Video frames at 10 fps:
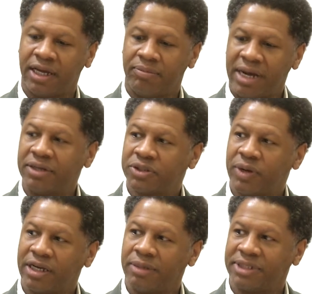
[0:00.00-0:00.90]
Miles
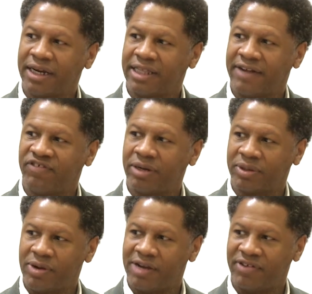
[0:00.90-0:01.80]
Square comes out of that federally
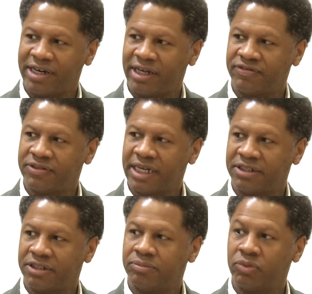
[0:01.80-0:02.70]
qualified health
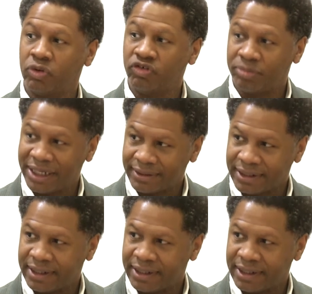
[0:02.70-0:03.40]
center movement.